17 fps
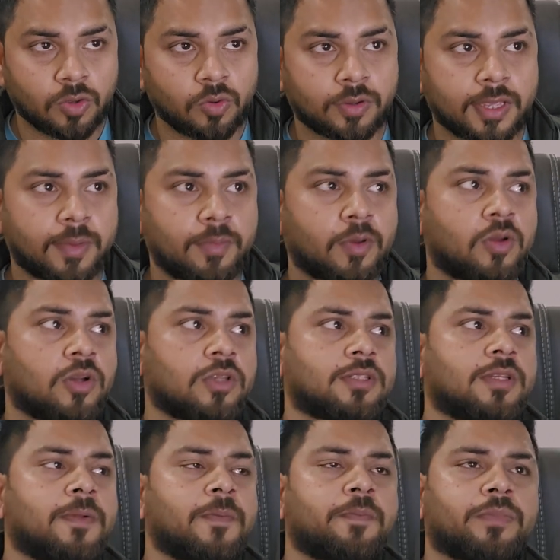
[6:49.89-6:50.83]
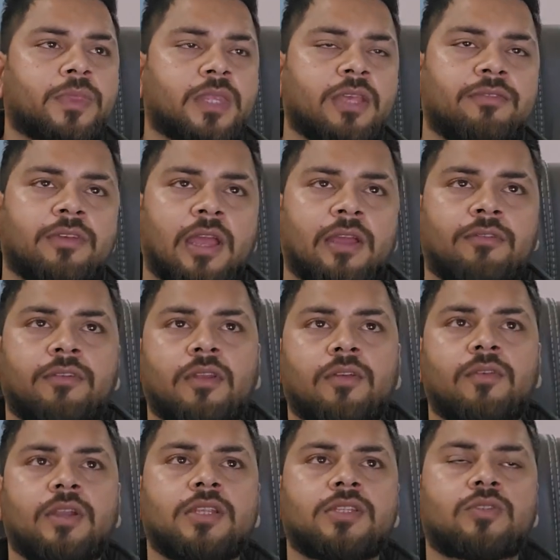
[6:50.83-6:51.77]
Okay, because if
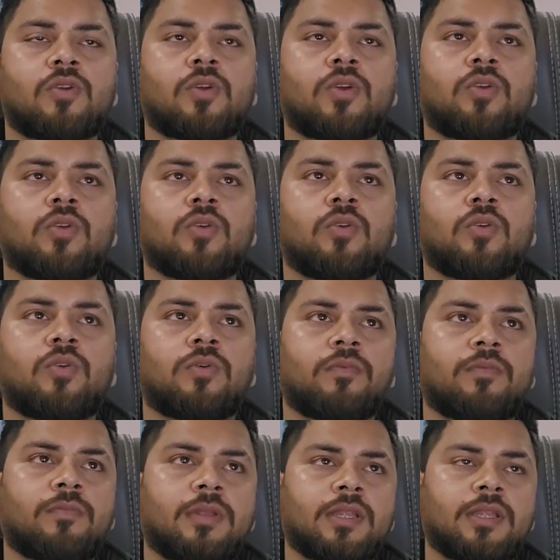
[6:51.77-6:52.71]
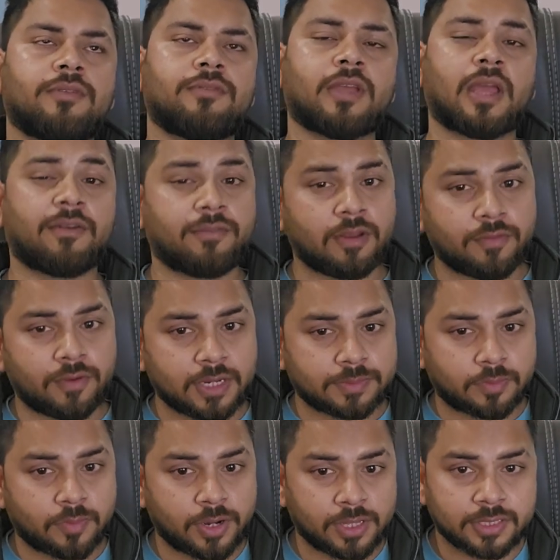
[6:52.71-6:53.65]
everyone is
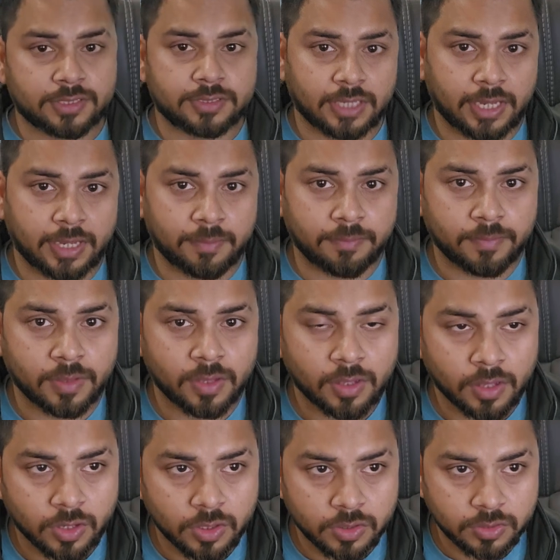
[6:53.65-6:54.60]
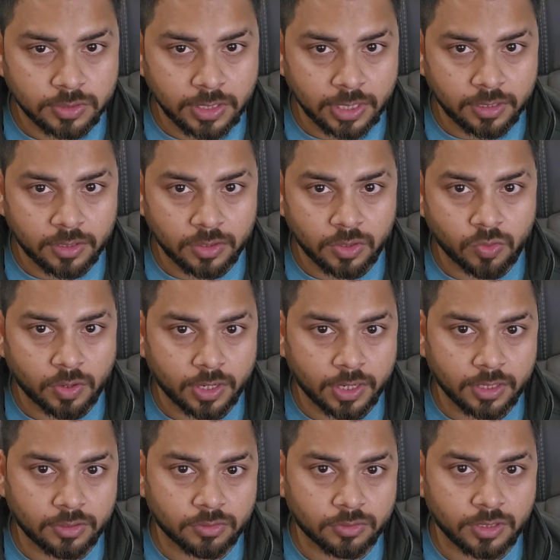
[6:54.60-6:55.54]
providing the same, then you are
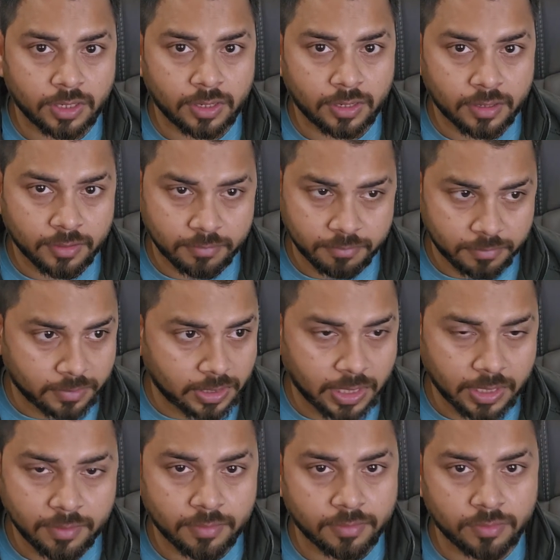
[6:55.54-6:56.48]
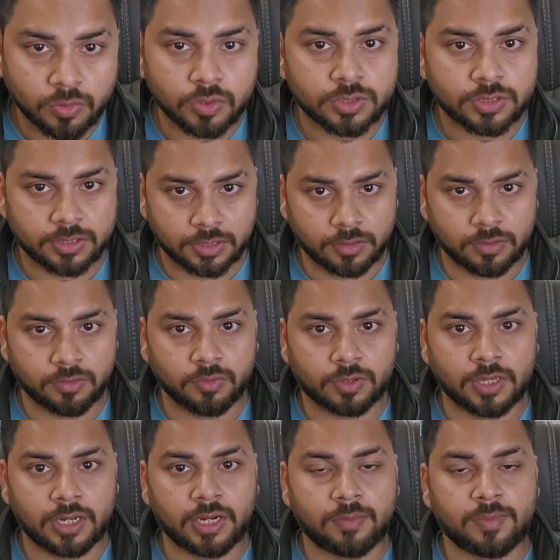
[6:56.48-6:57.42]
into the red ocean.
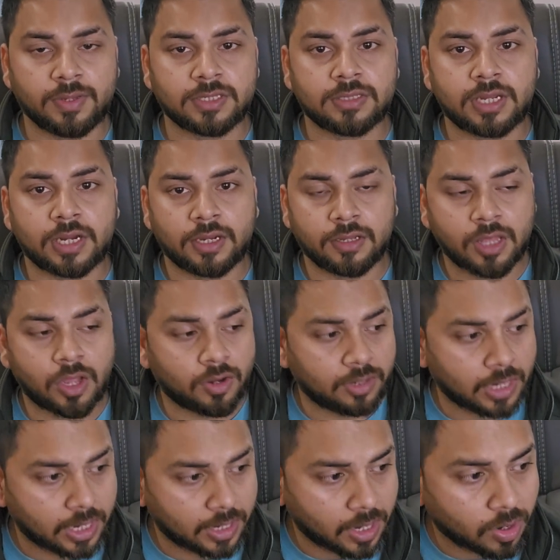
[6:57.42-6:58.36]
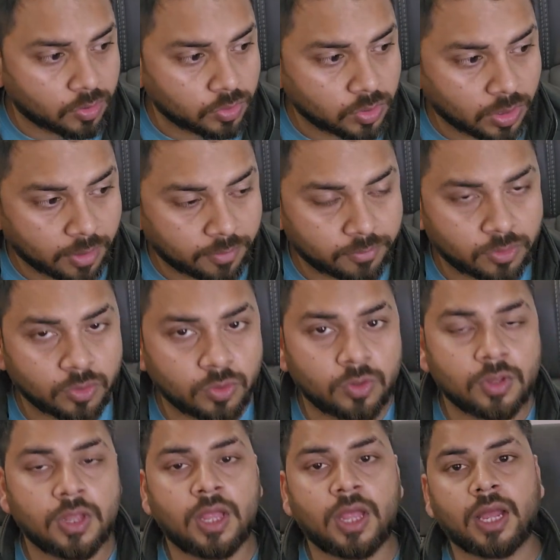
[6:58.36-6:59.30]
Okay, it means that now you have
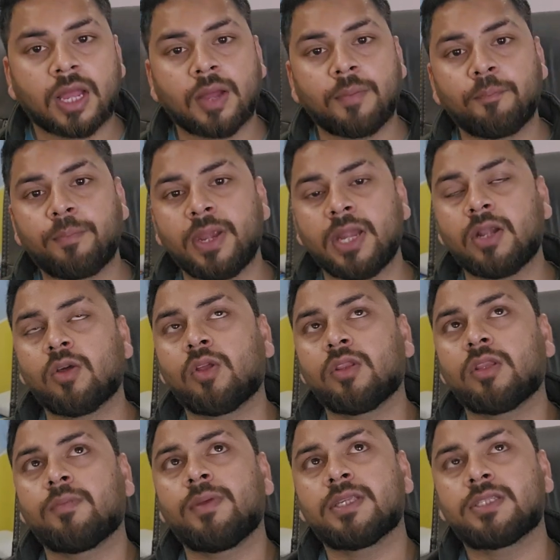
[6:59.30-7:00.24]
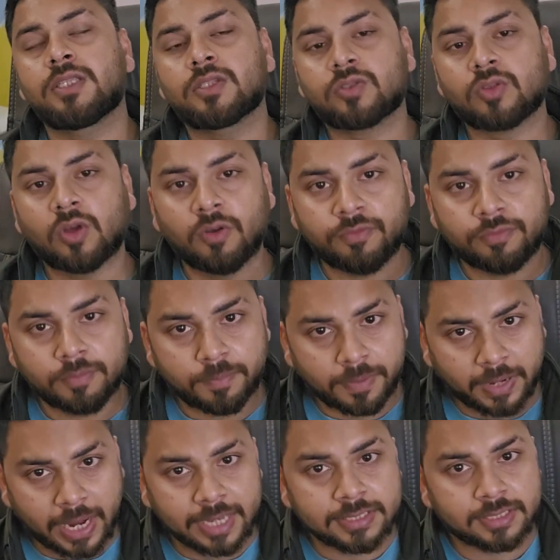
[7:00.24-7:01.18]
to compete on the basis of
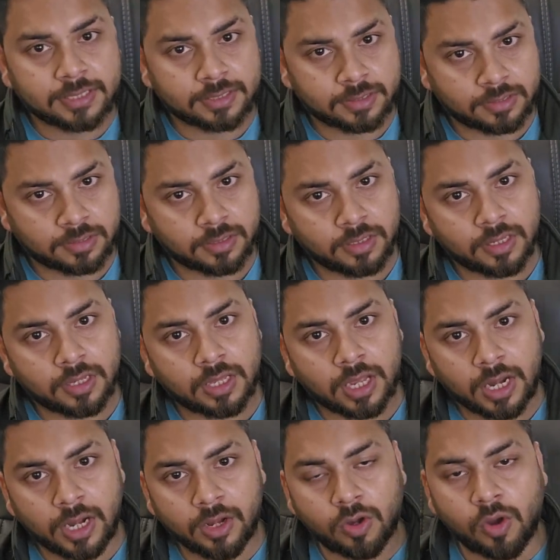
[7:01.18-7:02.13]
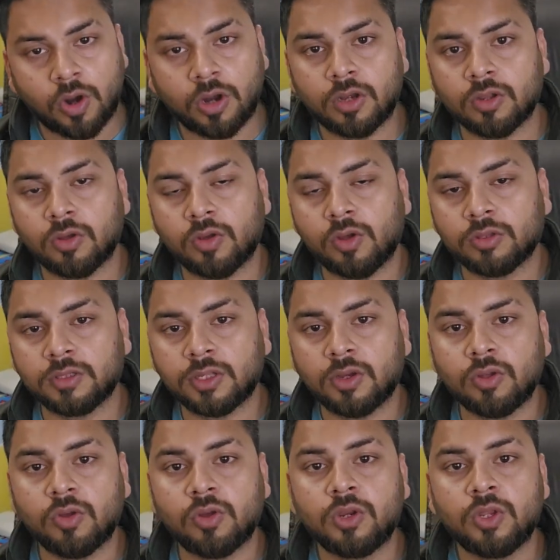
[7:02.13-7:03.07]
prices, not on
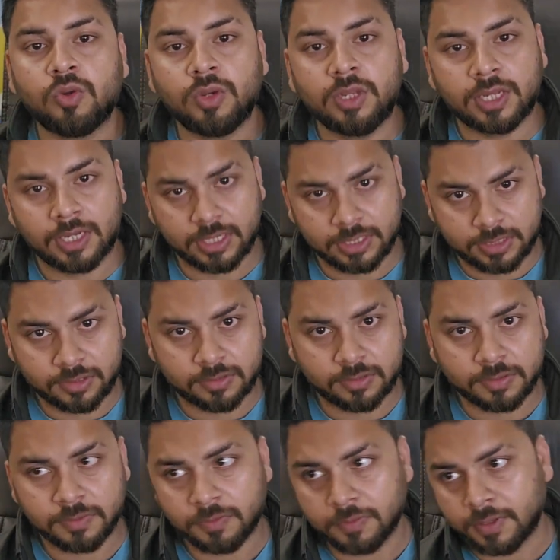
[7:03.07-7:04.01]
the your uniqueness.